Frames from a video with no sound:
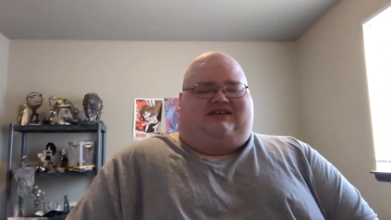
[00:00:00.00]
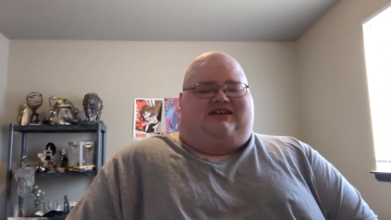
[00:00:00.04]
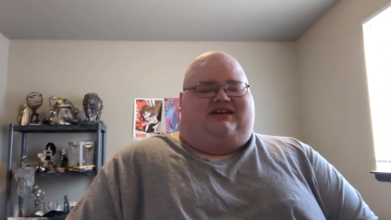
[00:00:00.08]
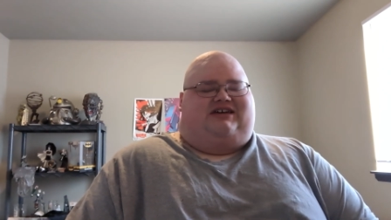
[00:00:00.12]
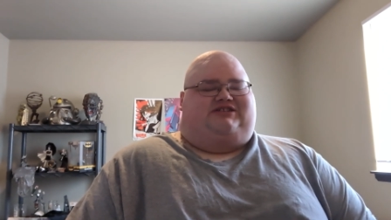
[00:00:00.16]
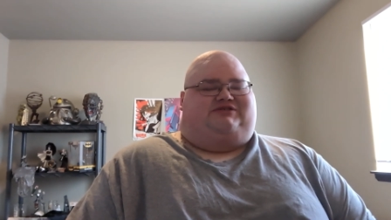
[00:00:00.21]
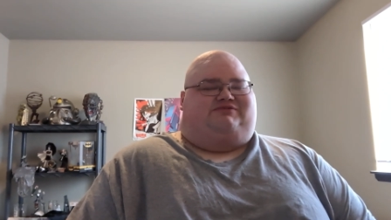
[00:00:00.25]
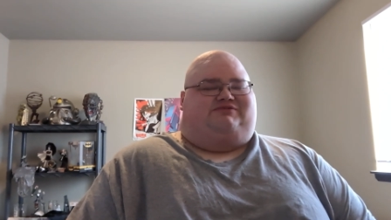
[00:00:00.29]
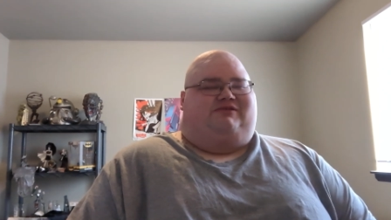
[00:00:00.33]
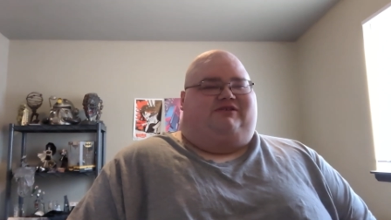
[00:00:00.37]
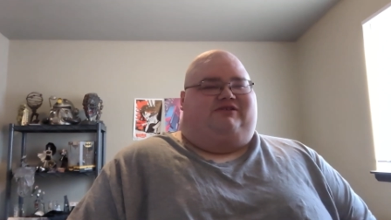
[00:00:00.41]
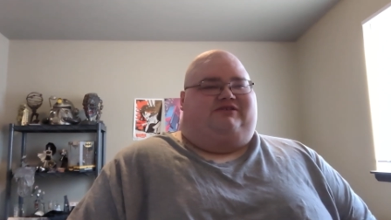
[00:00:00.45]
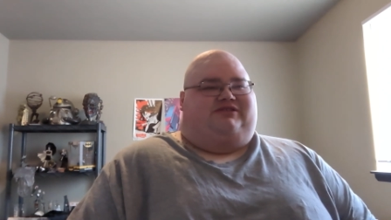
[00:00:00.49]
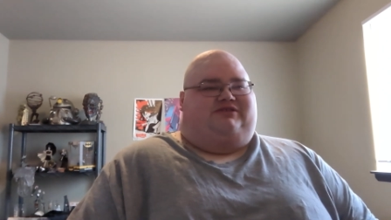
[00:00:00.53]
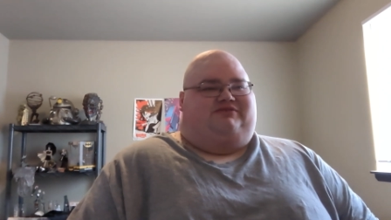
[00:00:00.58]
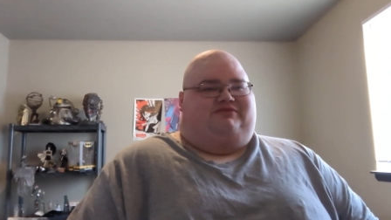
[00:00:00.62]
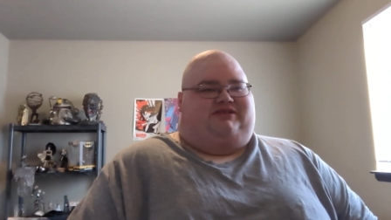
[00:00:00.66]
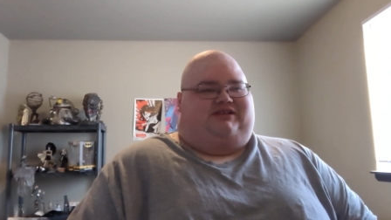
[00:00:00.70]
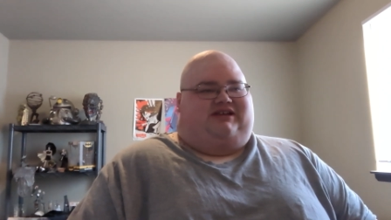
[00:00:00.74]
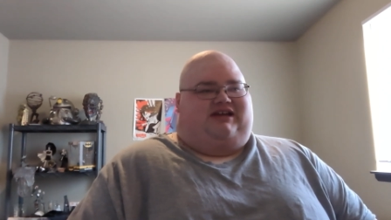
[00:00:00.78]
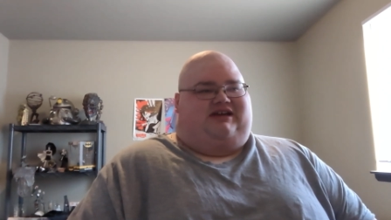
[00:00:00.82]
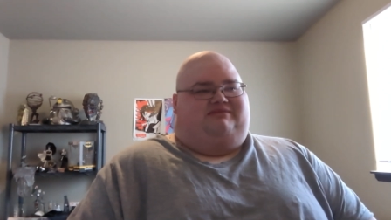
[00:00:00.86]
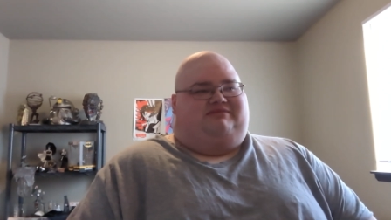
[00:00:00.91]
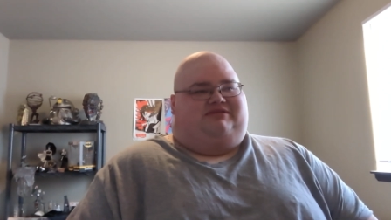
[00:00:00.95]
it's weird that
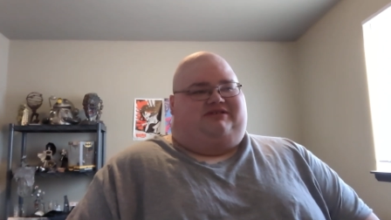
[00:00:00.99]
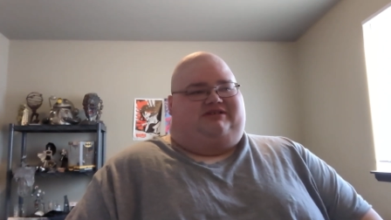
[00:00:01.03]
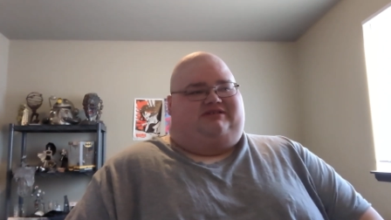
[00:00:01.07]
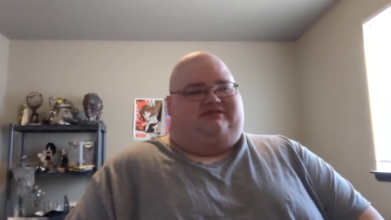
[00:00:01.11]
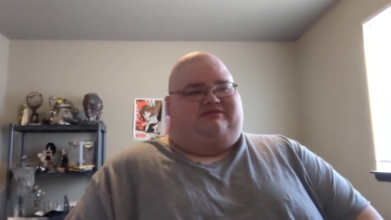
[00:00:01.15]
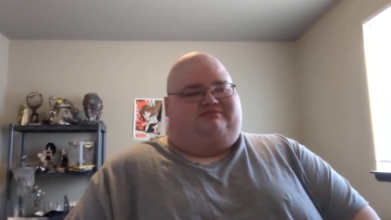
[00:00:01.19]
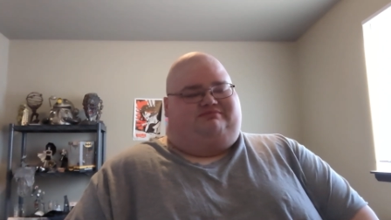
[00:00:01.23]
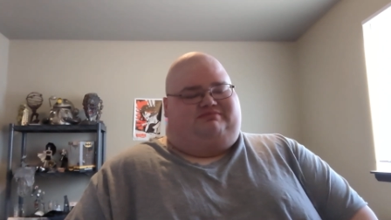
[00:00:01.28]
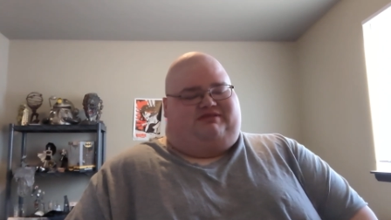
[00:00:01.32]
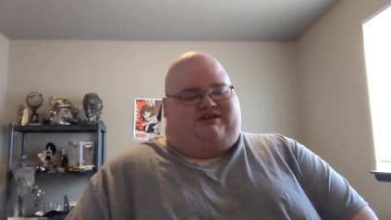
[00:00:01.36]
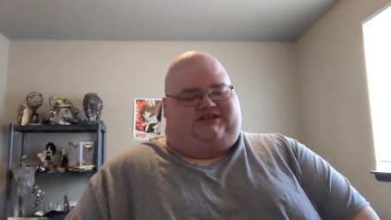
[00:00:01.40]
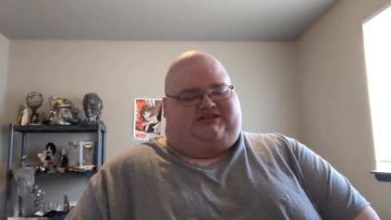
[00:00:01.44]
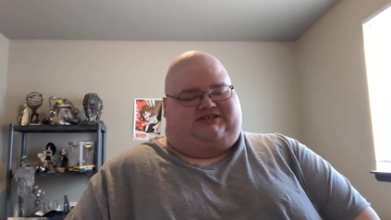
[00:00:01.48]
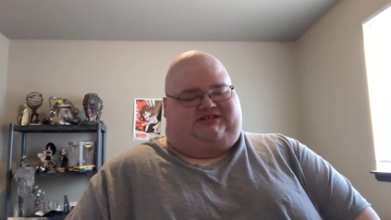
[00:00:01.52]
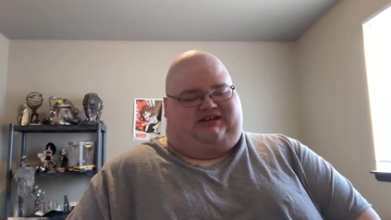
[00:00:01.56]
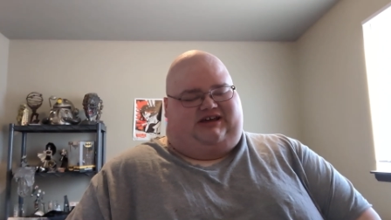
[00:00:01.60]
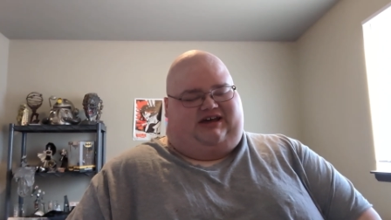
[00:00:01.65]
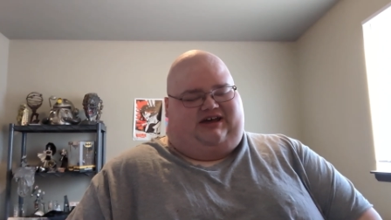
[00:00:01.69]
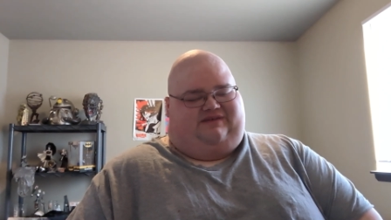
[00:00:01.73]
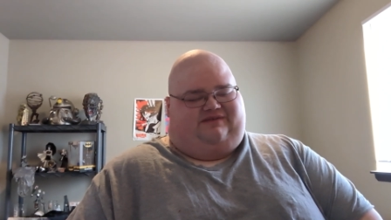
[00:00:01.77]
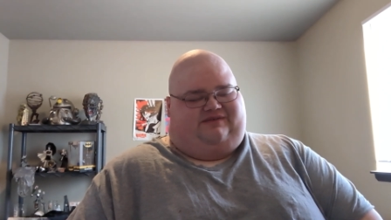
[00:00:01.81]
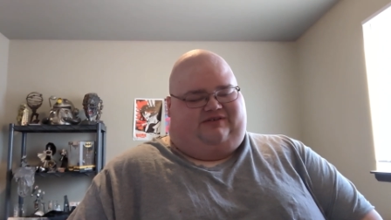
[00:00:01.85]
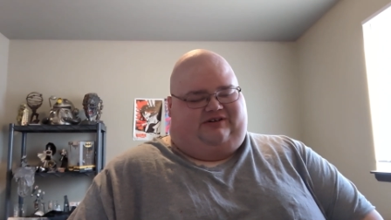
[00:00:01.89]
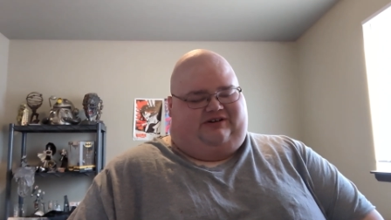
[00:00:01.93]
we named a pizza
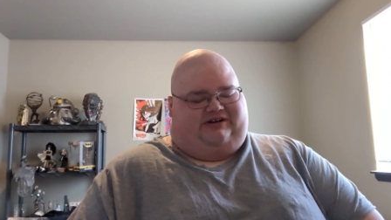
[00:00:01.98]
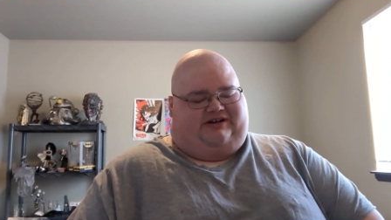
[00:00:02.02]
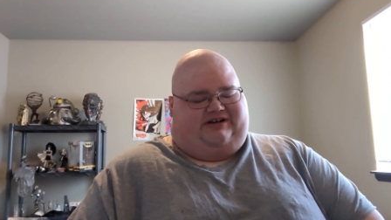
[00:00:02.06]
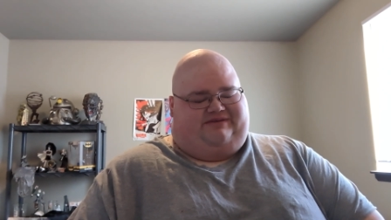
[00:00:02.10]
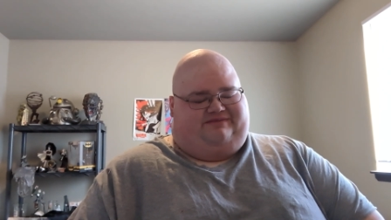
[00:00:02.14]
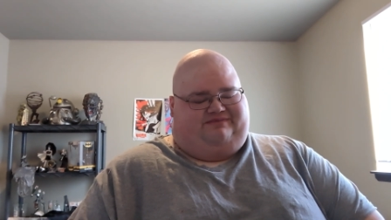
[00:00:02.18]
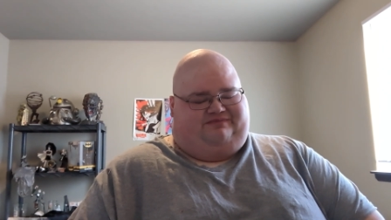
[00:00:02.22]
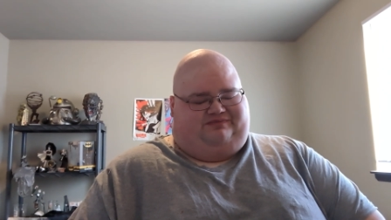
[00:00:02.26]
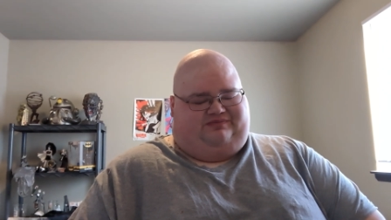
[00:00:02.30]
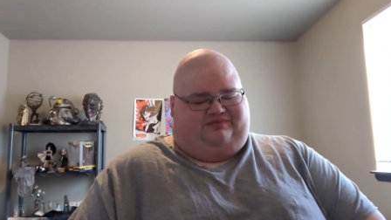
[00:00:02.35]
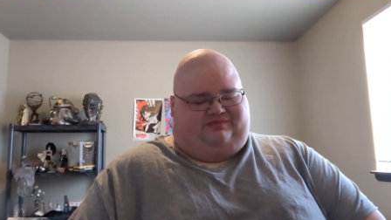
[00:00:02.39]
after